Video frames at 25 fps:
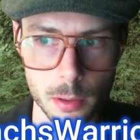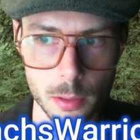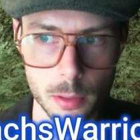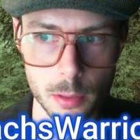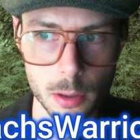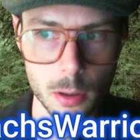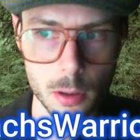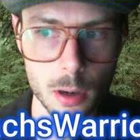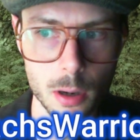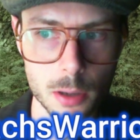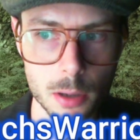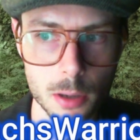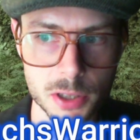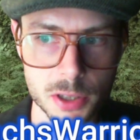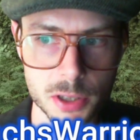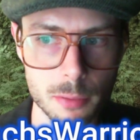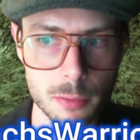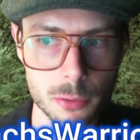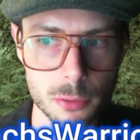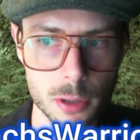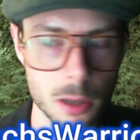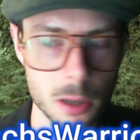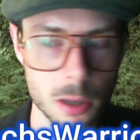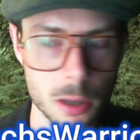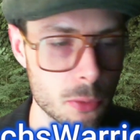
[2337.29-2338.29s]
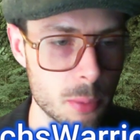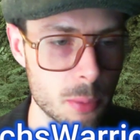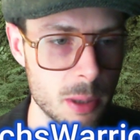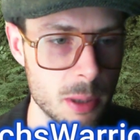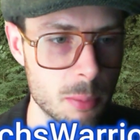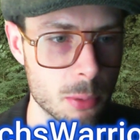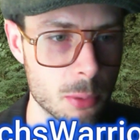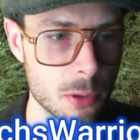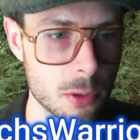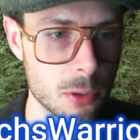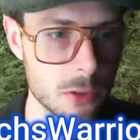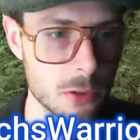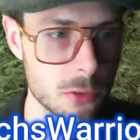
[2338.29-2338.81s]
There are several other
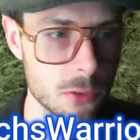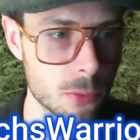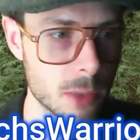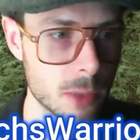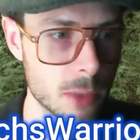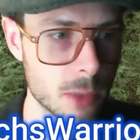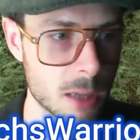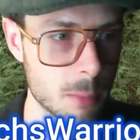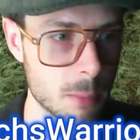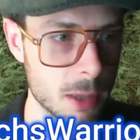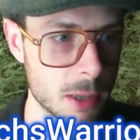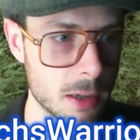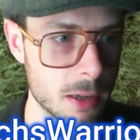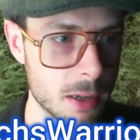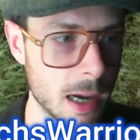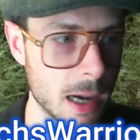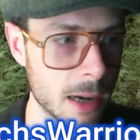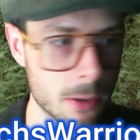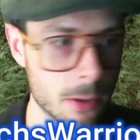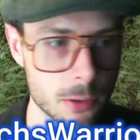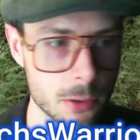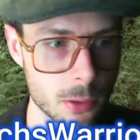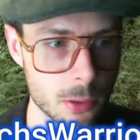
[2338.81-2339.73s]
people that do recommend higher